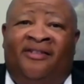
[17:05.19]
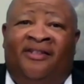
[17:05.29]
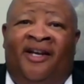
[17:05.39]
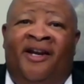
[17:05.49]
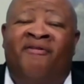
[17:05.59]
in
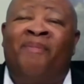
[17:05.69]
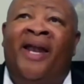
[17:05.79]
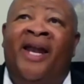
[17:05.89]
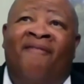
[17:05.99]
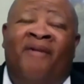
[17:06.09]
this, and
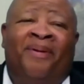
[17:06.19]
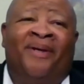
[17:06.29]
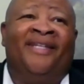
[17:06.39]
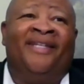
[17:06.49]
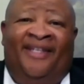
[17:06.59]
everybody have a
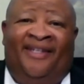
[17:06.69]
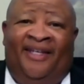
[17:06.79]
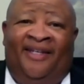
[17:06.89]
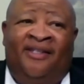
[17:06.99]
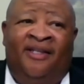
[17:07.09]
piece
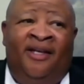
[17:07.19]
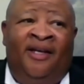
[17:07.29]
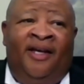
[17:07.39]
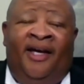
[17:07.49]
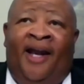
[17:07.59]
in this.
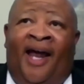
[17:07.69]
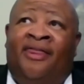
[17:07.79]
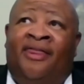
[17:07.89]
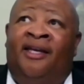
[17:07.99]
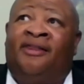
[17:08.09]
And
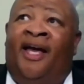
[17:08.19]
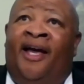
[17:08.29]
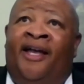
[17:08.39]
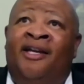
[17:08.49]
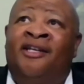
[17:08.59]
I think
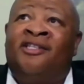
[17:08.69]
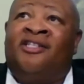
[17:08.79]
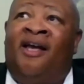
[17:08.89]
that